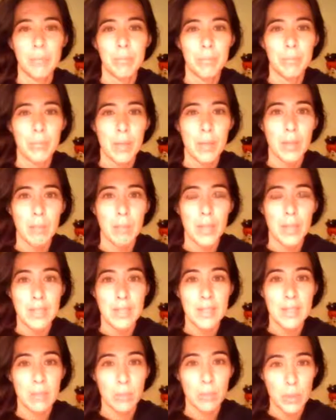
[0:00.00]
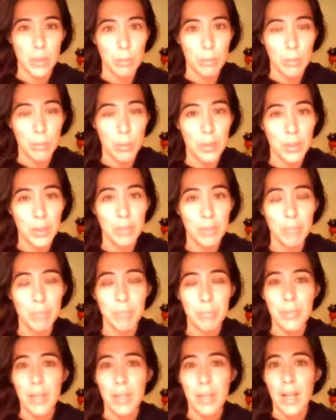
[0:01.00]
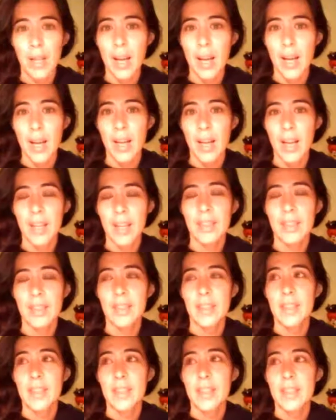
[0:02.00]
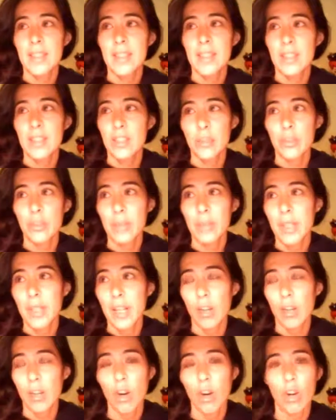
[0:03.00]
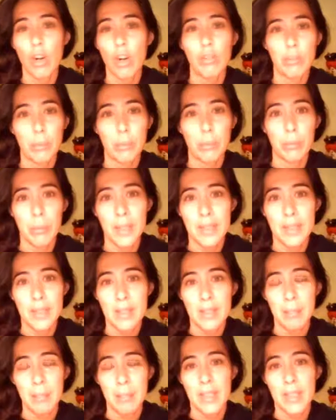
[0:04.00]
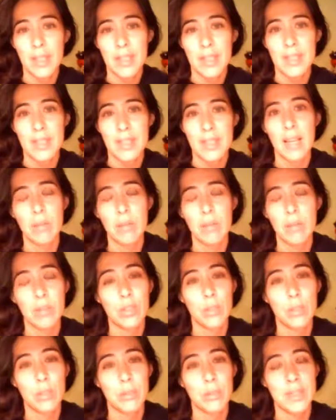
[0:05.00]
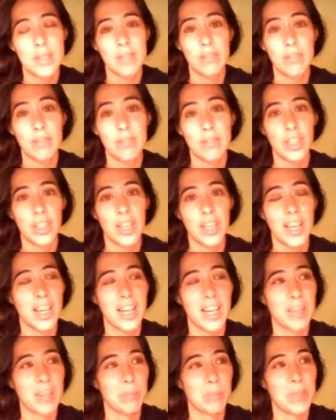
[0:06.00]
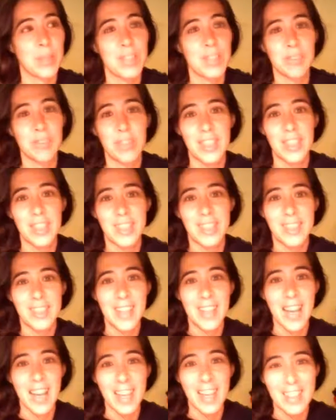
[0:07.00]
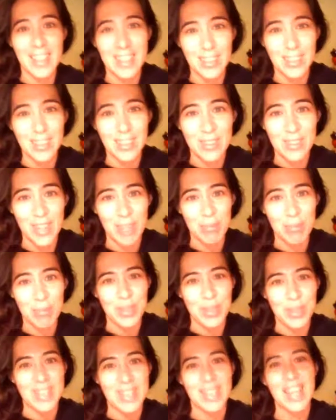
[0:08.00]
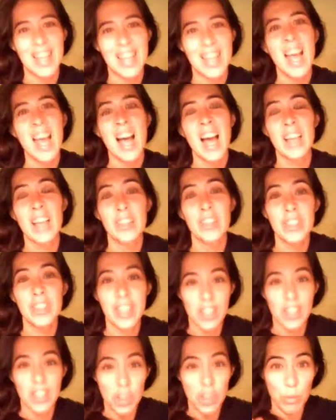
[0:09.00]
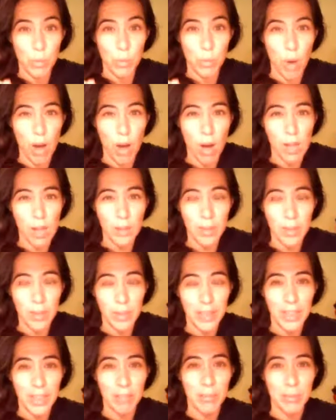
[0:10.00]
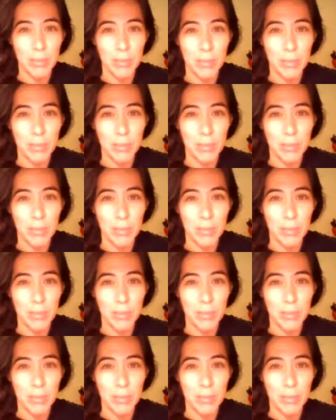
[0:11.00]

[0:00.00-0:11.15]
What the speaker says: my son was born, I didn't do it at all for months because I was so busy figuring out how to breastfeed and how to do diapers, and I couldn't actually walk when I gave birth.